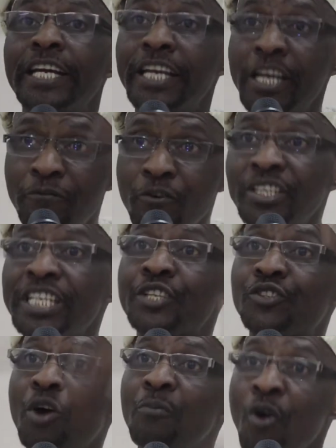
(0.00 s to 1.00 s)
Even in
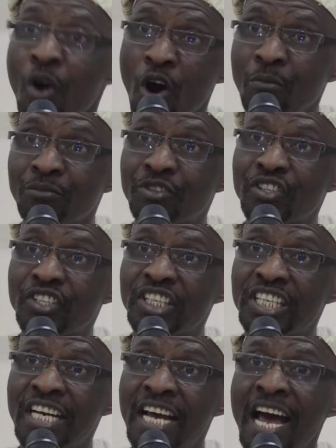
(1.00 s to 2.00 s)
some homes,
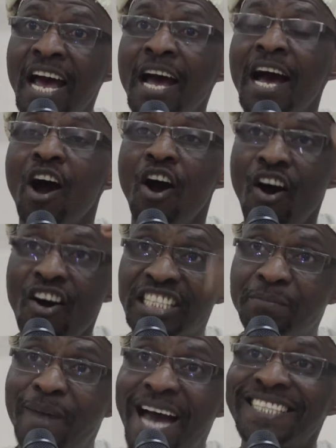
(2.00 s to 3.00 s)

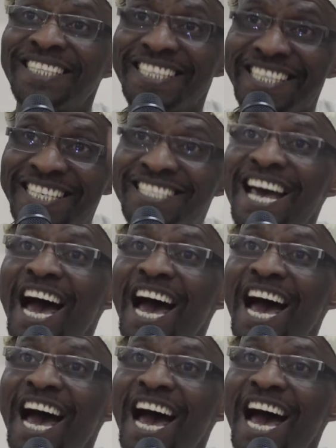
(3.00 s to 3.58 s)
husband is